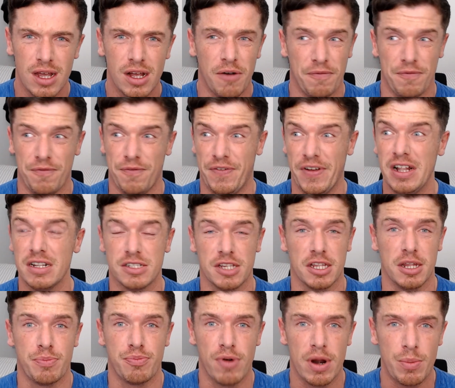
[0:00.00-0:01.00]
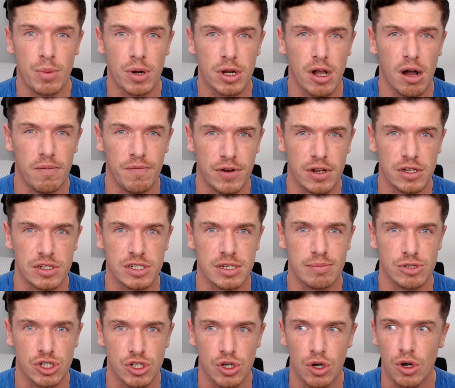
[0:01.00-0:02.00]
and filled to the brim with confidence,
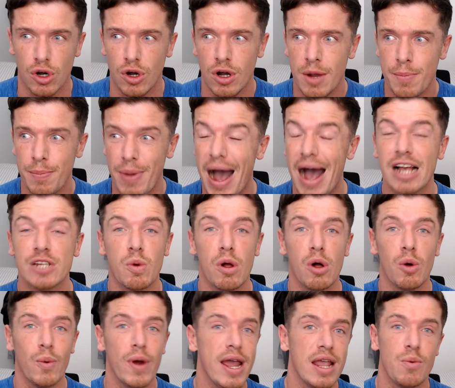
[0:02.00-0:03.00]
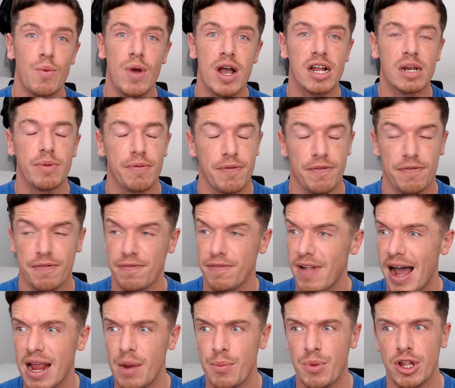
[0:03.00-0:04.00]
I'm sure. But as will we. We're going to be
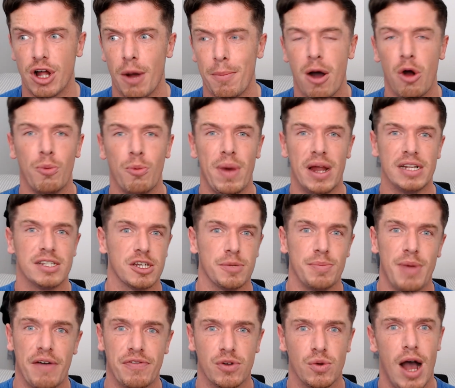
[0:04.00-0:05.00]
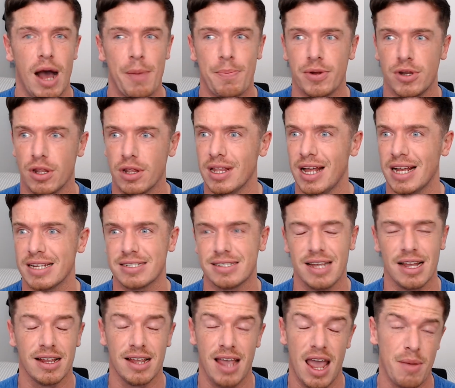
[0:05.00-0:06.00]
flying with our momentum after what happened on the last
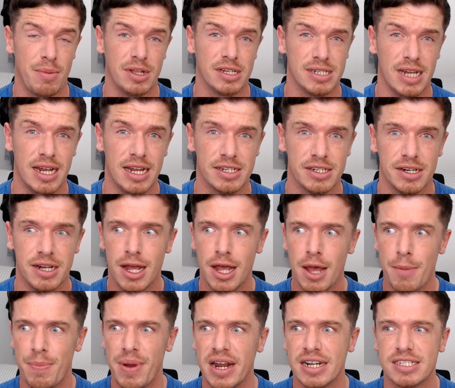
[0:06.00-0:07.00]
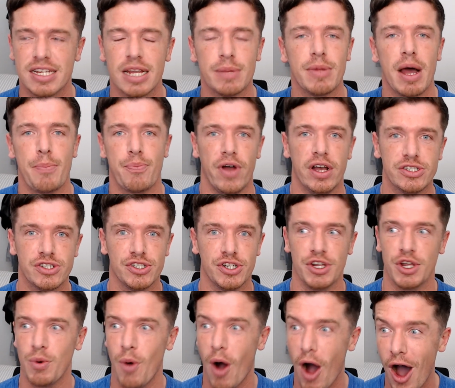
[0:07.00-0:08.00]
game of the season. Beating a team like
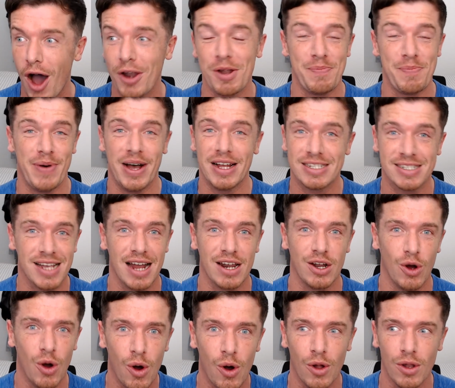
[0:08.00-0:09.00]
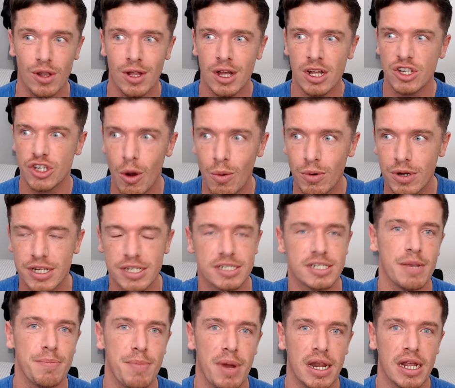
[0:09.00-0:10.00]
Preston, who aren't a bad side at all, don't
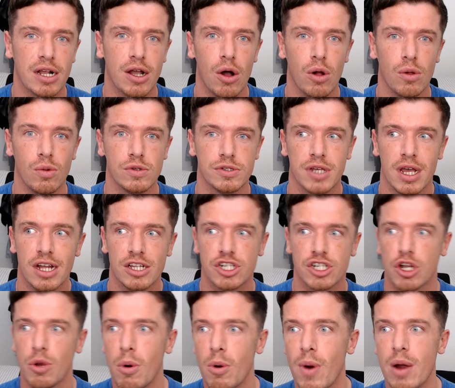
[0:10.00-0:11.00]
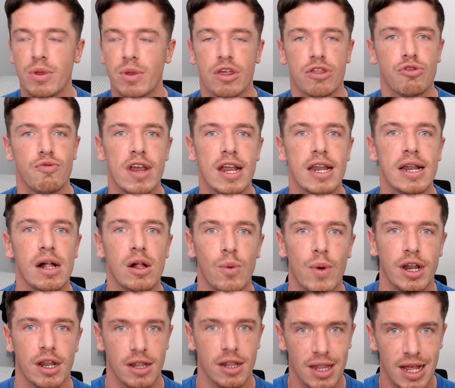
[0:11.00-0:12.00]
concede many goals. To come away with a 3-0
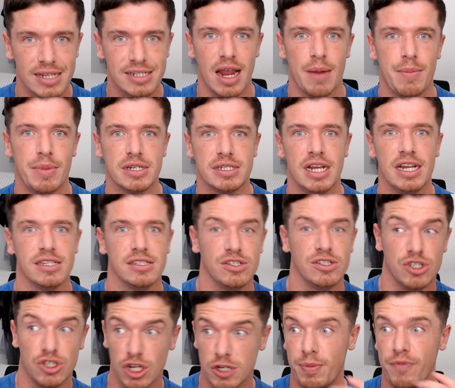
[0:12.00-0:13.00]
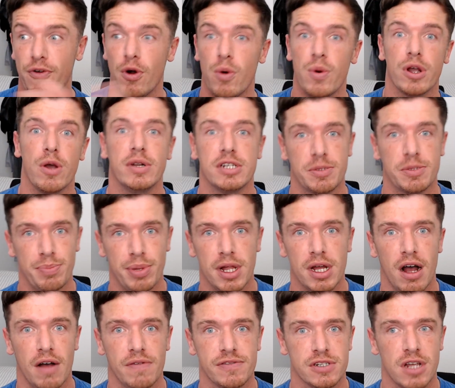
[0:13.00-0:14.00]
win on the last game of the season, just before we go into the
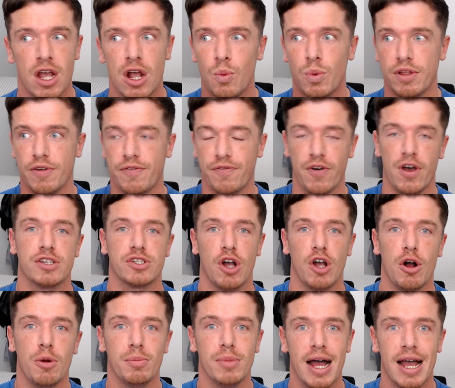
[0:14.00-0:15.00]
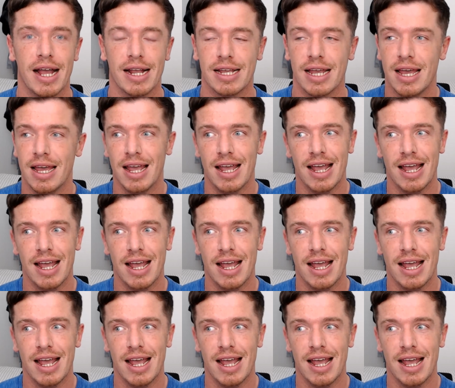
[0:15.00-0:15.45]
playoffs, with a first home leg,